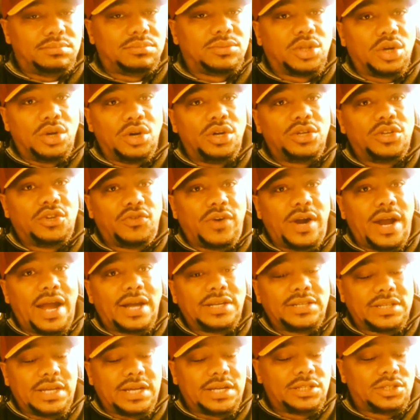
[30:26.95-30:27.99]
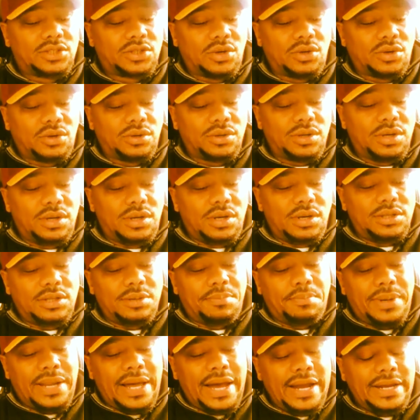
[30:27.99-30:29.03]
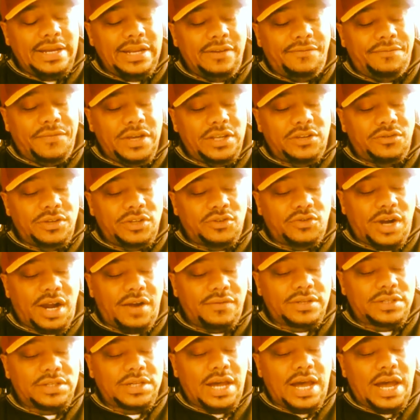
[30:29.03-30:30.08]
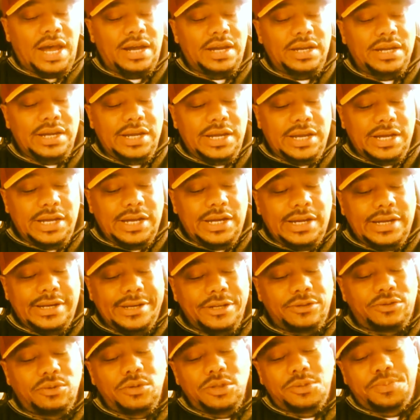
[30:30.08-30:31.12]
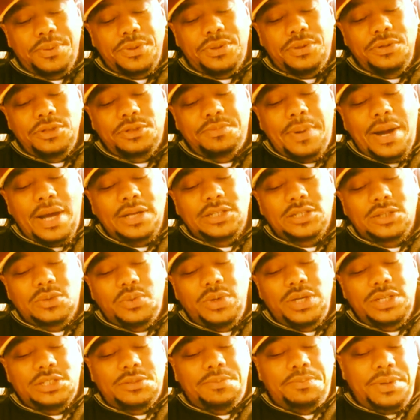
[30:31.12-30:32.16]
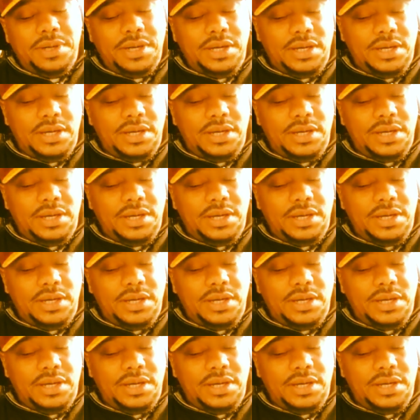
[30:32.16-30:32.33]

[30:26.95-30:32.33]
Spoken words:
Third track, second song, The Blinding, featuring Travis Scott. This one was produced by Swizz